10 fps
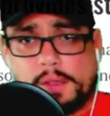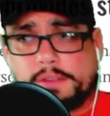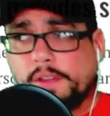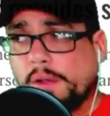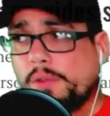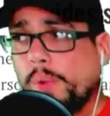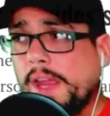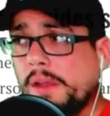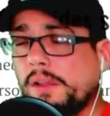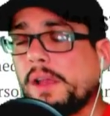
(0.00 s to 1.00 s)
So the
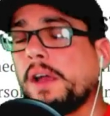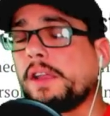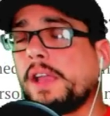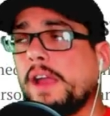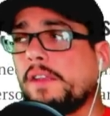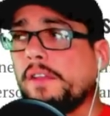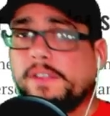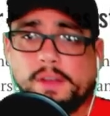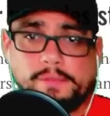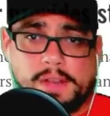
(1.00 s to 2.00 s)
way, guys, I
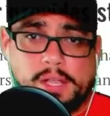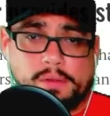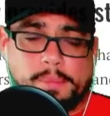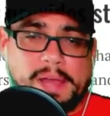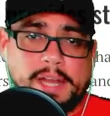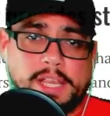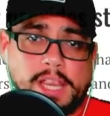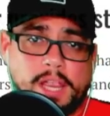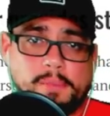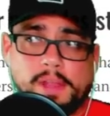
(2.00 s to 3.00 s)
seen the video, the body
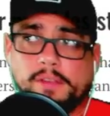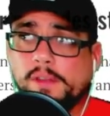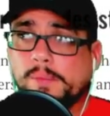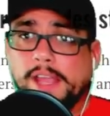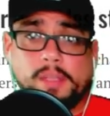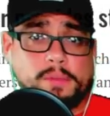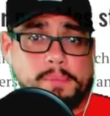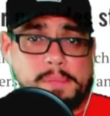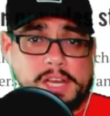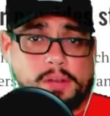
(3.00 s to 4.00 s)
cam, it seemed like it was
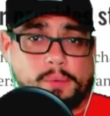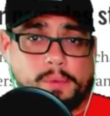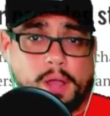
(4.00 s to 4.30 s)
a meteor.